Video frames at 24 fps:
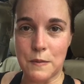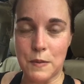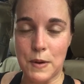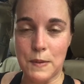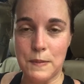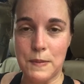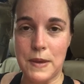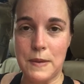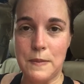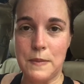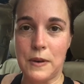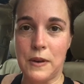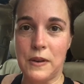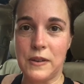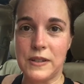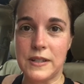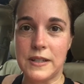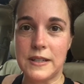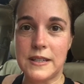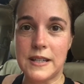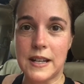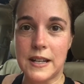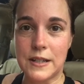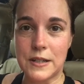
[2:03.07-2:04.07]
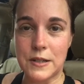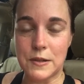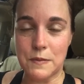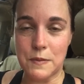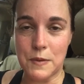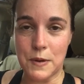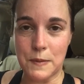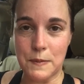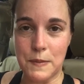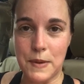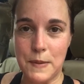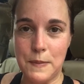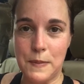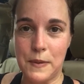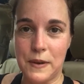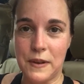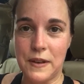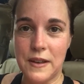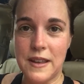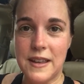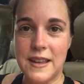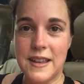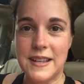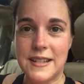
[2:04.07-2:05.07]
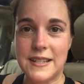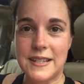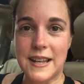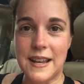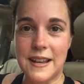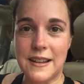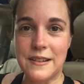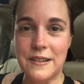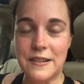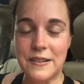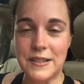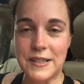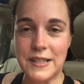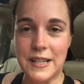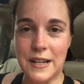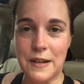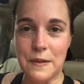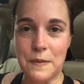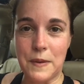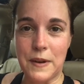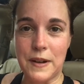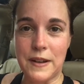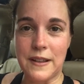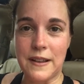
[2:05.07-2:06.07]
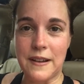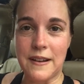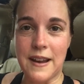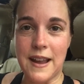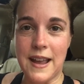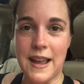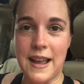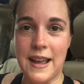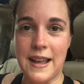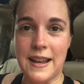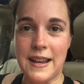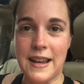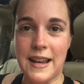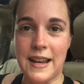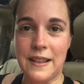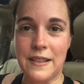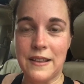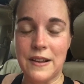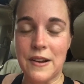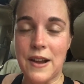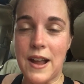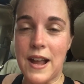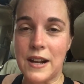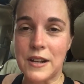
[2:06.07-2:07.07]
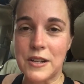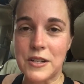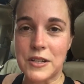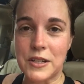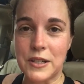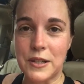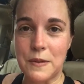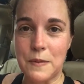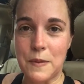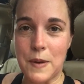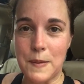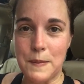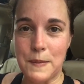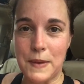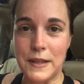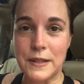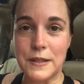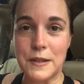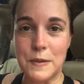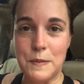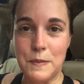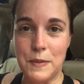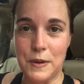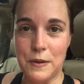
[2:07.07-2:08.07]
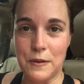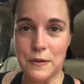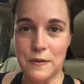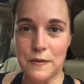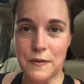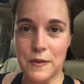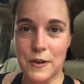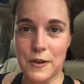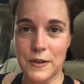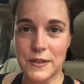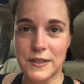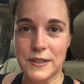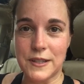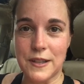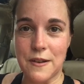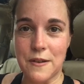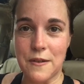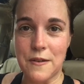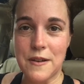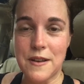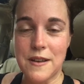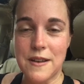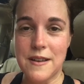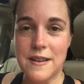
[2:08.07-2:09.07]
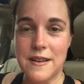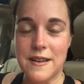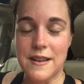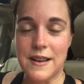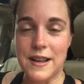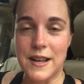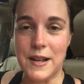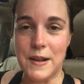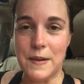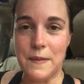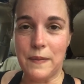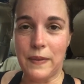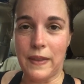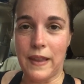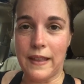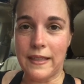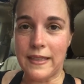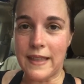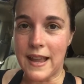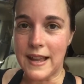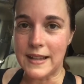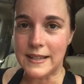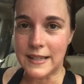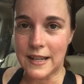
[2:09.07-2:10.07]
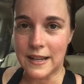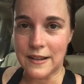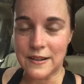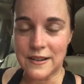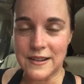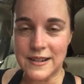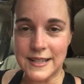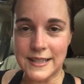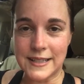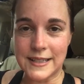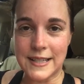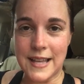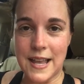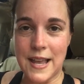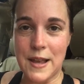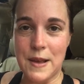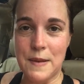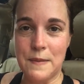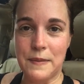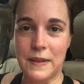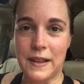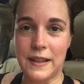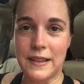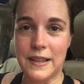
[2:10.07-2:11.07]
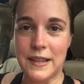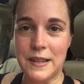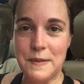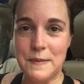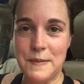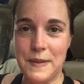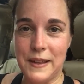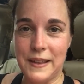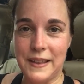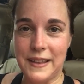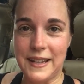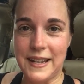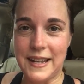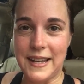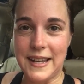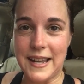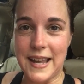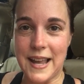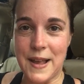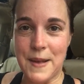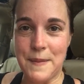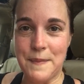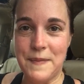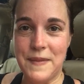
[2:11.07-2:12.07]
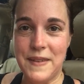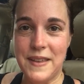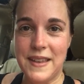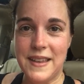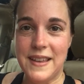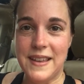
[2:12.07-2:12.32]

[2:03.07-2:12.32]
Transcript: to more people, to touch more people, to understand where they're at. And they're actually what makes you beautiful. So let that tenderness come. Let the humility come.